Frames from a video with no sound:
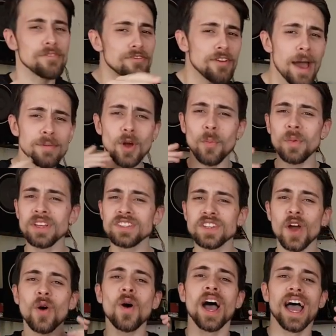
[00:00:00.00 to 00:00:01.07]
Fabio
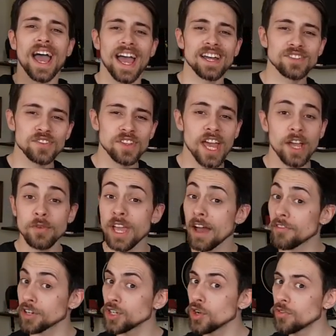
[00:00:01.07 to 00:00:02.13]
Pisco, and today we
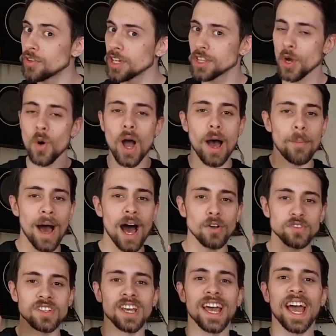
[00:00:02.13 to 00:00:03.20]
have a new video
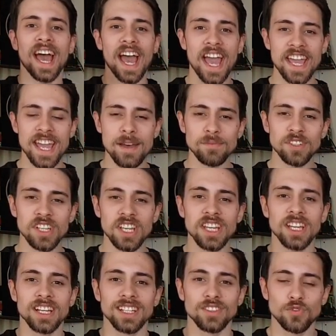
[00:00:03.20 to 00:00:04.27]
about
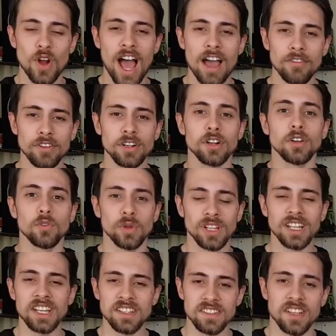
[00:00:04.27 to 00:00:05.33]
AMD driver
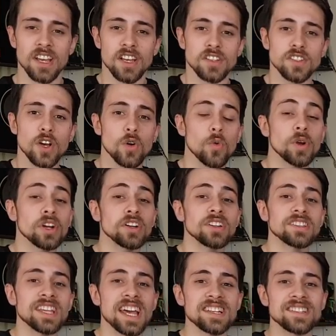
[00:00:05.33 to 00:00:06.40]
release. So we're gonna
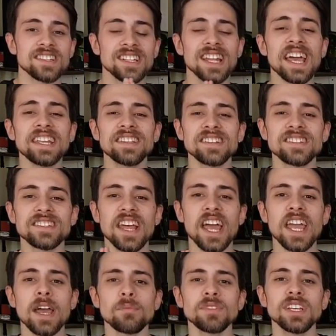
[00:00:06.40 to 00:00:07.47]
test the latest
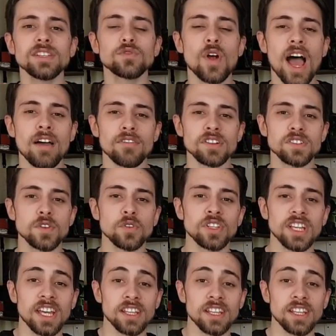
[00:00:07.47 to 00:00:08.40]
AMD driver, so the